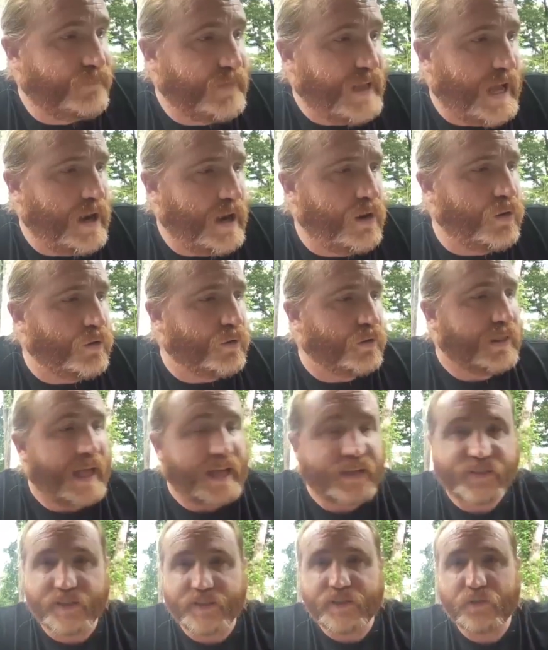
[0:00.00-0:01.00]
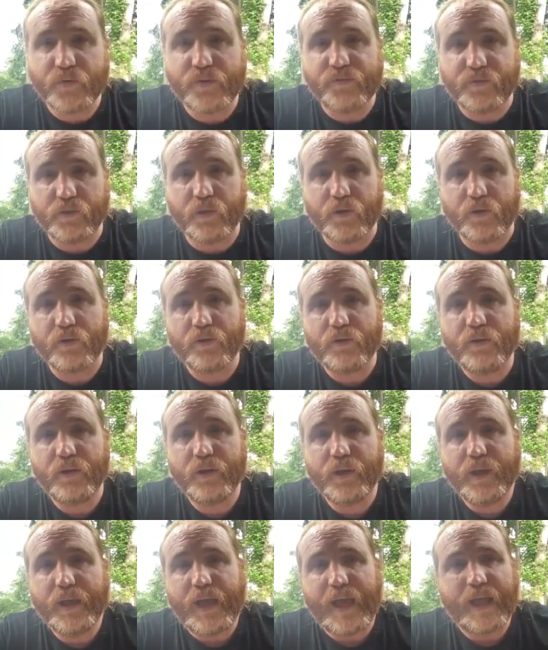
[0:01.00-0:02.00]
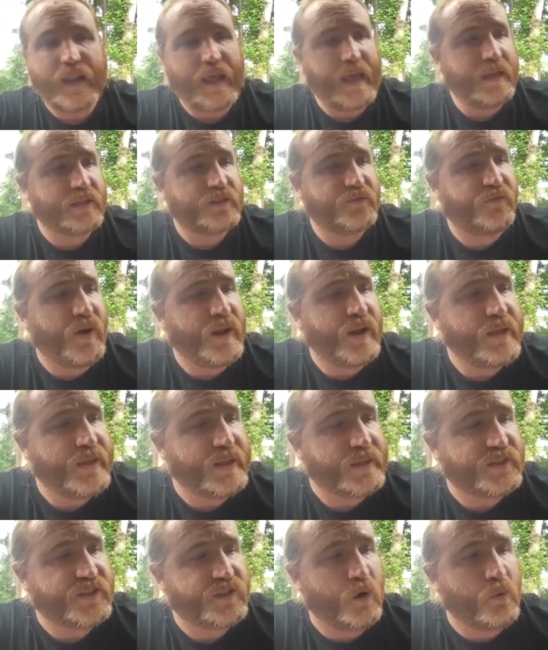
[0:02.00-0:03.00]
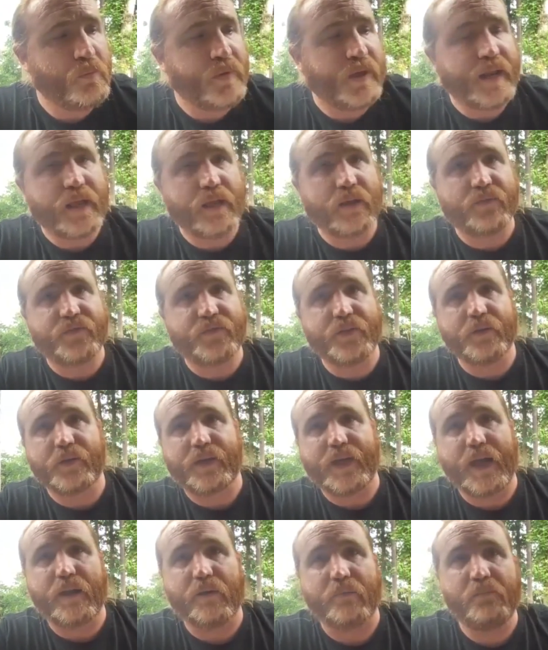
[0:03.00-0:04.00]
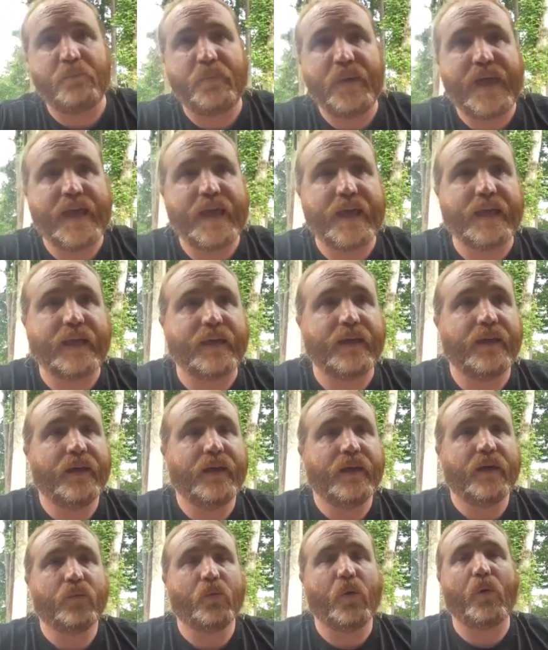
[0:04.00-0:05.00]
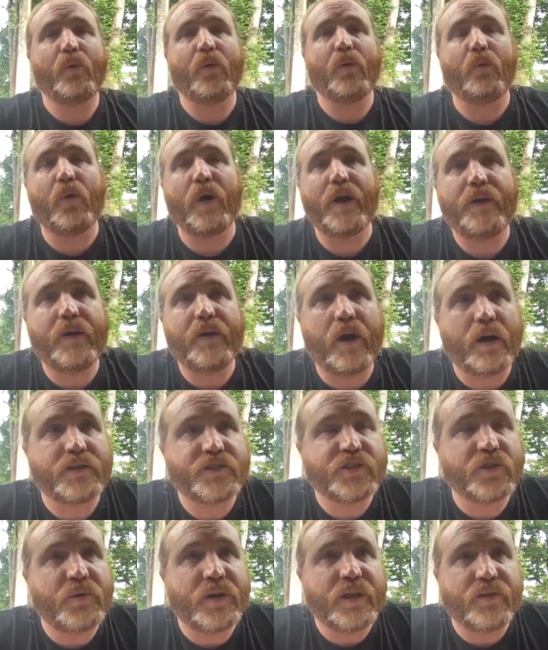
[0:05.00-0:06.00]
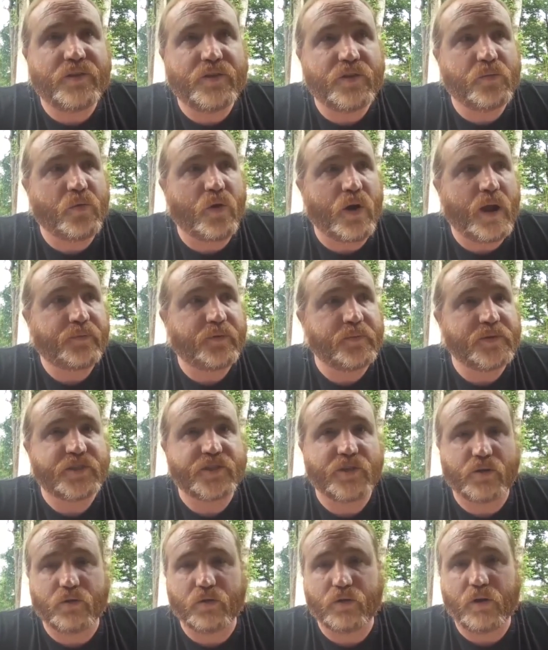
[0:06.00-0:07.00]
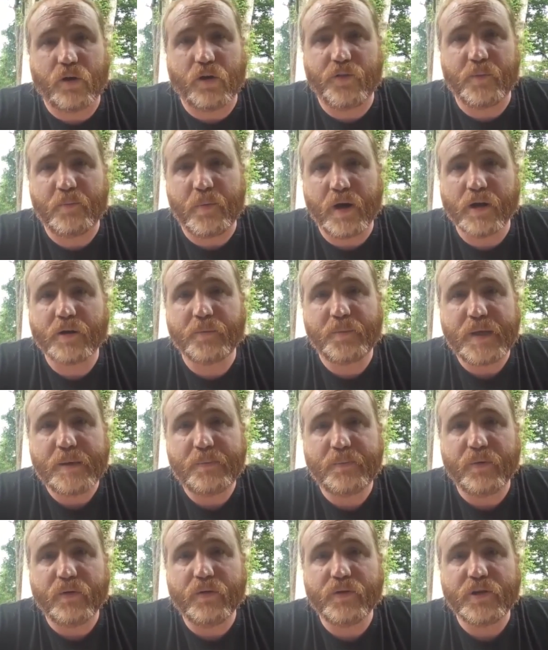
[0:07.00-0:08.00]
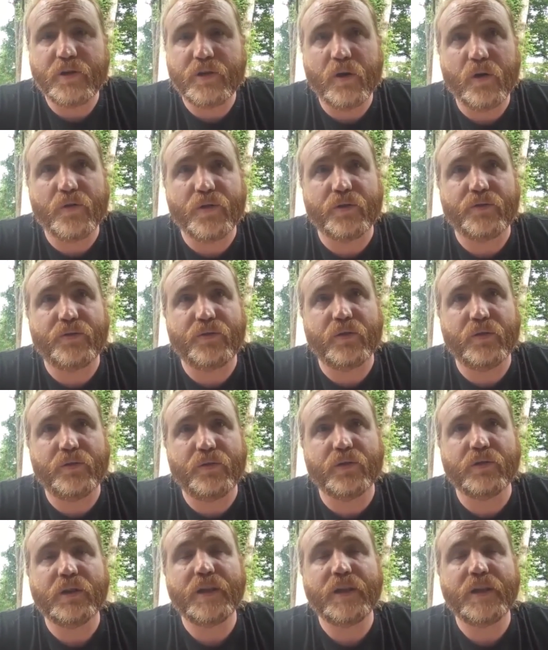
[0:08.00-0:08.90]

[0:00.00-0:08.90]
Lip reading: I don't know, lessons we've learned. And it's funny that so many of the kind of big, what so many in the Doomer Optimist circle call the bug people, the